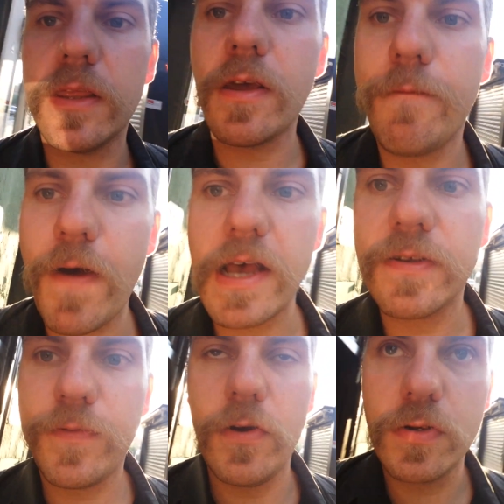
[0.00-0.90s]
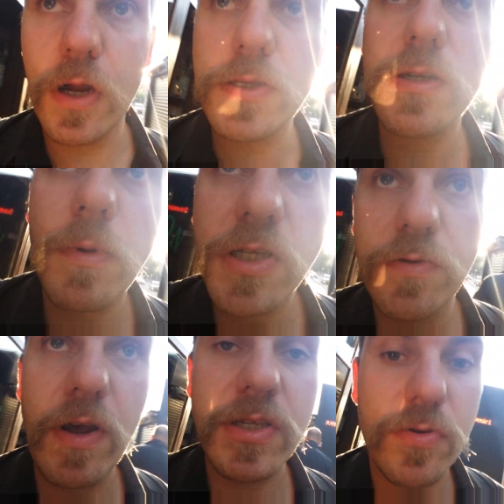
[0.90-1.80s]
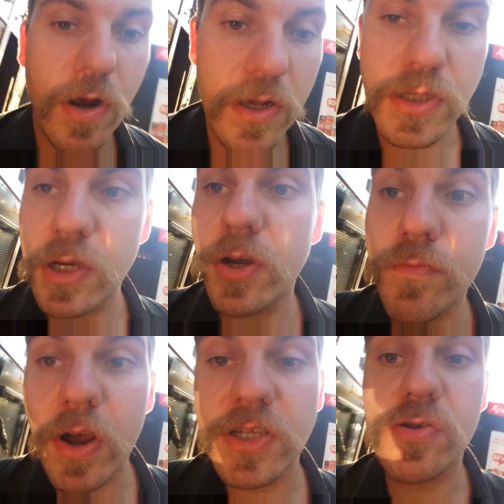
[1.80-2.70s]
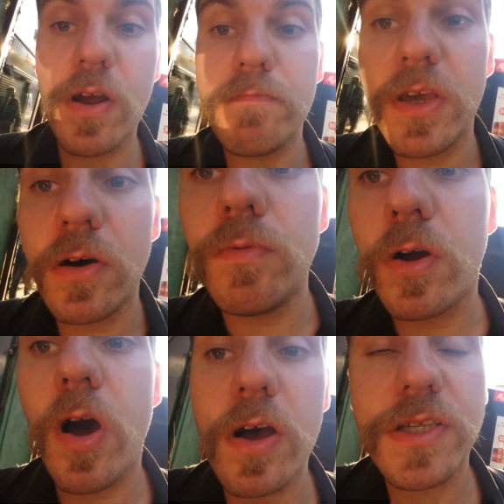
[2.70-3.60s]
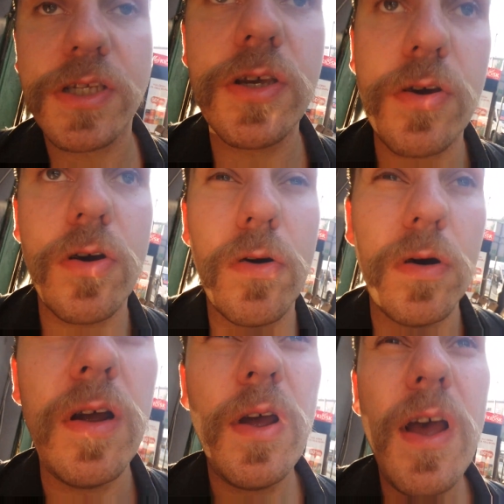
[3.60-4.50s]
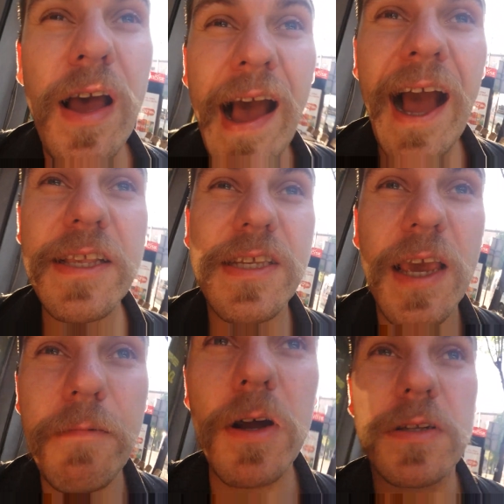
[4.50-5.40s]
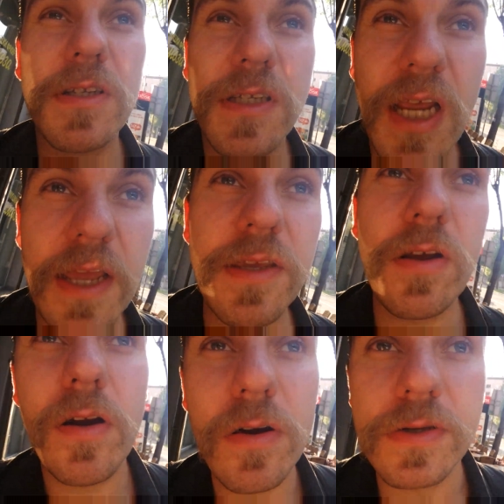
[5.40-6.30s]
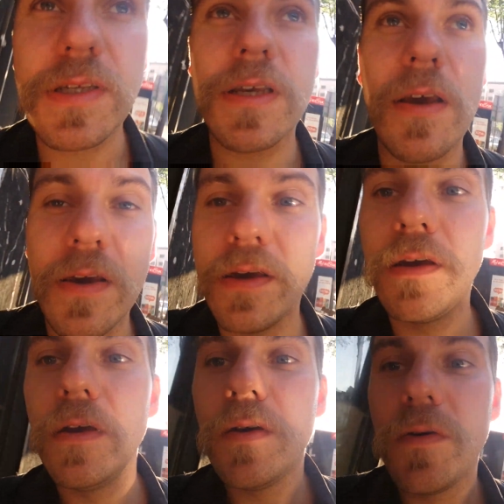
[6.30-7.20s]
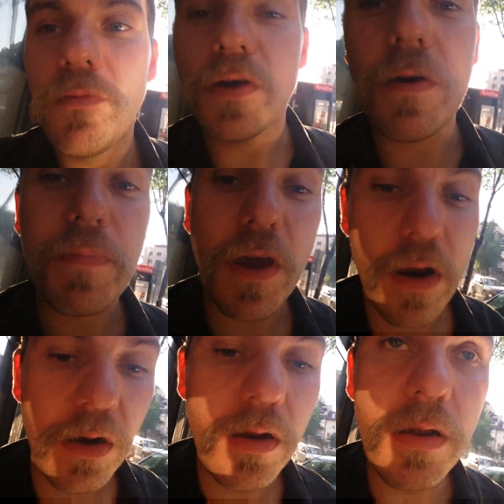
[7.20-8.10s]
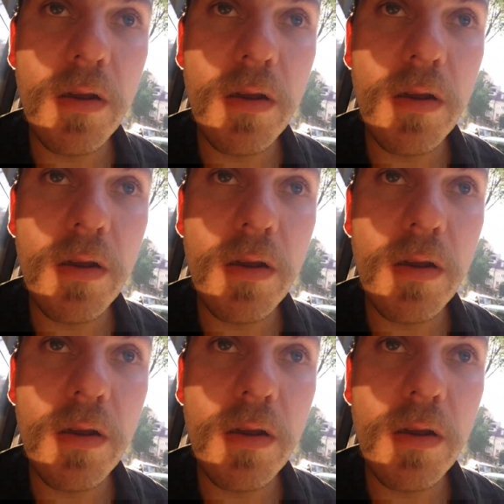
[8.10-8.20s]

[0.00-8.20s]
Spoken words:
eat their fast food, not so much in restaurants. A good restaurant meal will cost you, I'd say, about €10 with a beer.